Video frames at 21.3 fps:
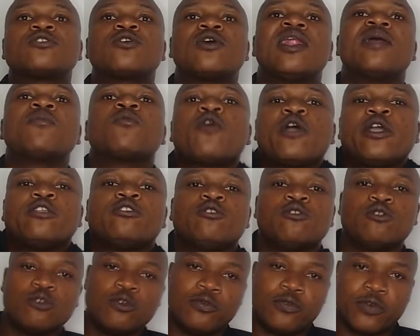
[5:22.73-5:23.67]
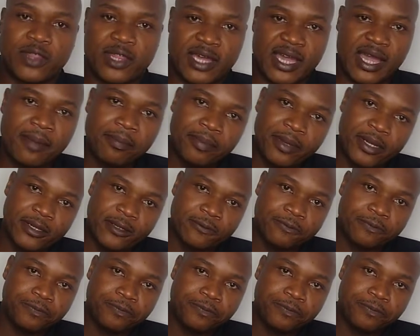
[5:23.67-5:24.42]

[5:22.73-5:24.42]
all I'm going to do for the company.